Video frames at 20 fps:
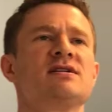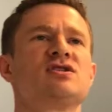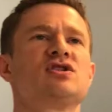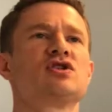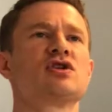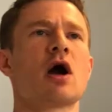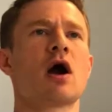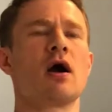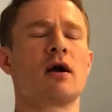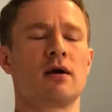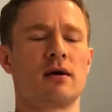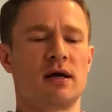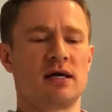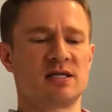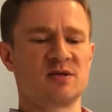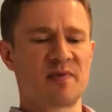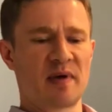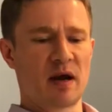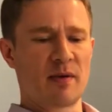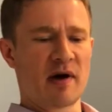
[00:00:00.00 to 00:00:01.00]
going to start
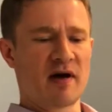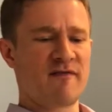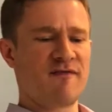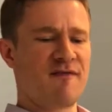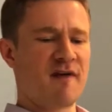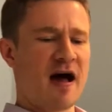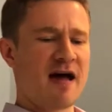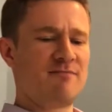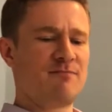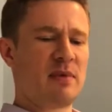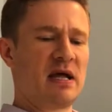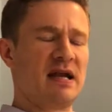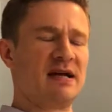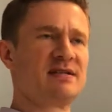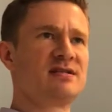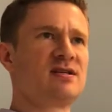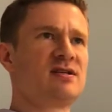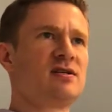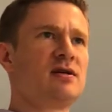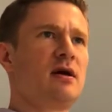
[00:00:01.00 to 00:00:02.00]
and spend about five
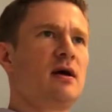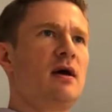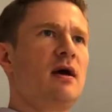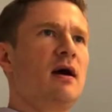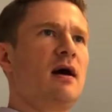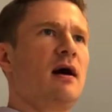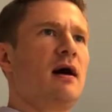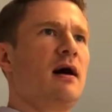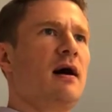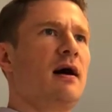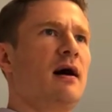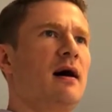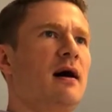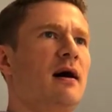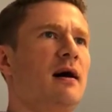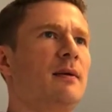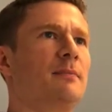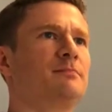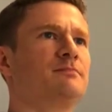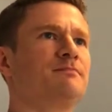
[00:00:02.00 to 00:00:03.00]
minutes
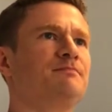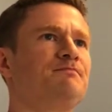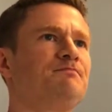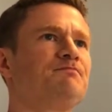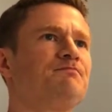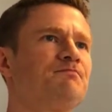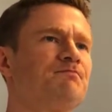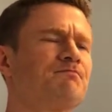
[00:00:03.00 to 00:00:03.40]
um,